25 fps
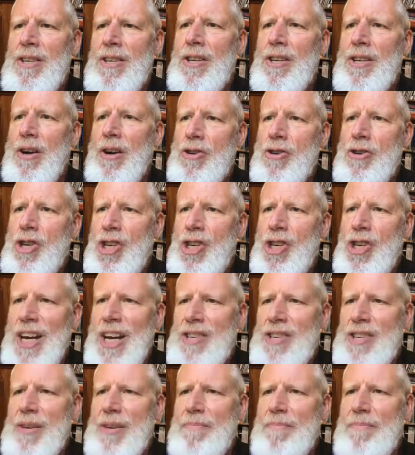So I'll
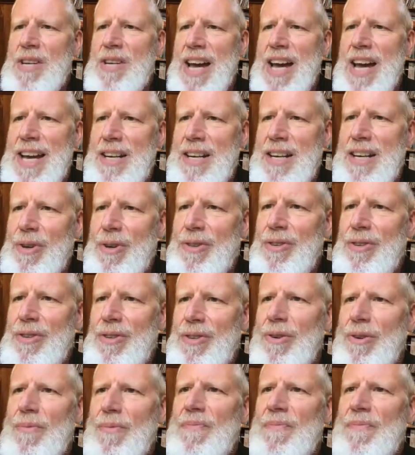share some data
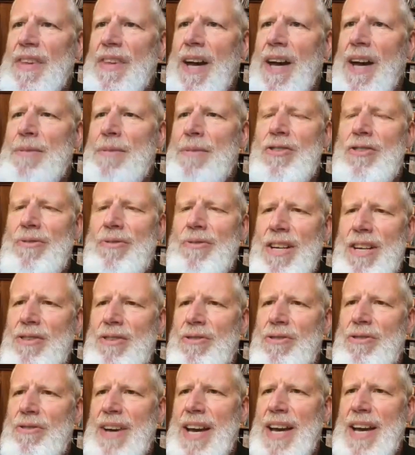with you. I'm a
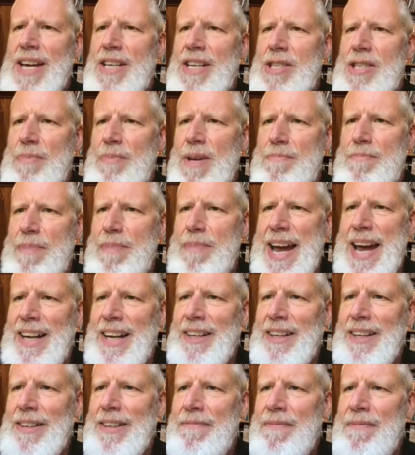director of ASB
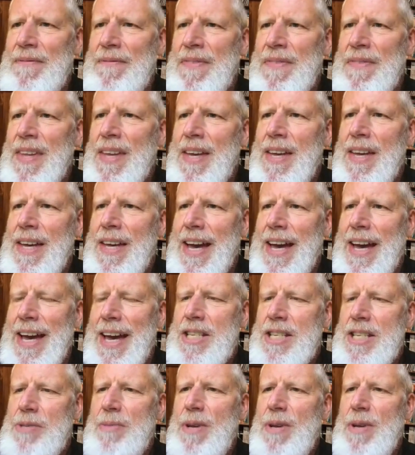Bank.
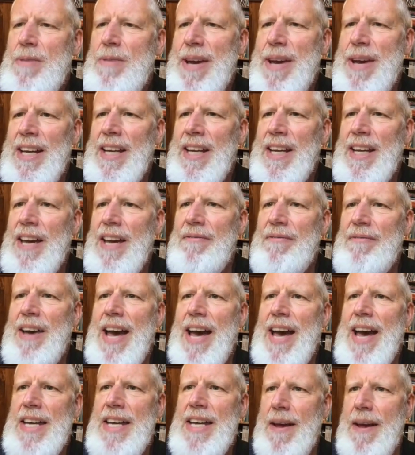ASB Bank have
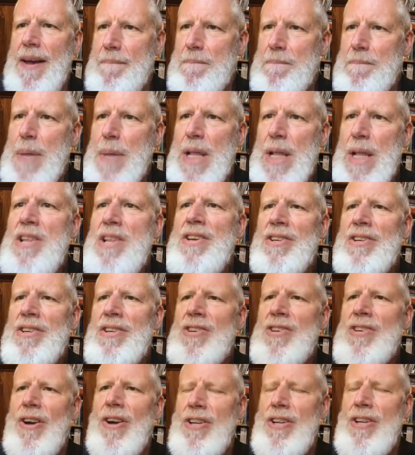$8
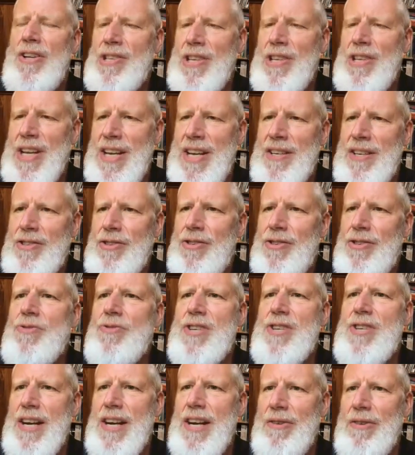billion lent
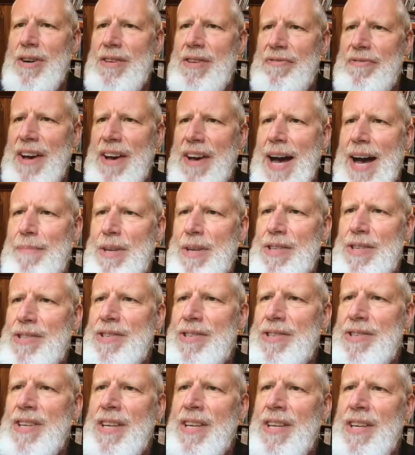to dairy
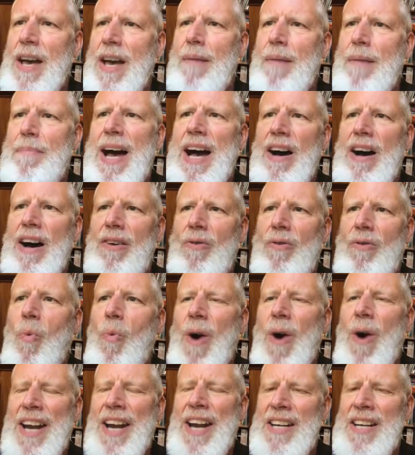farmers, about
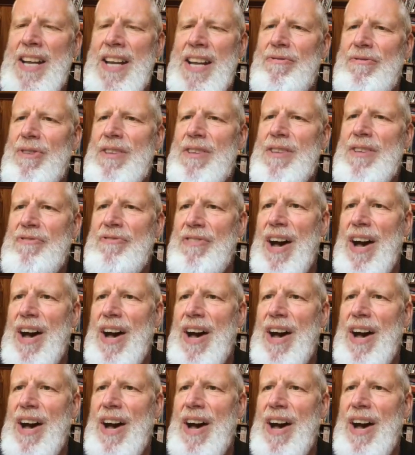1 in every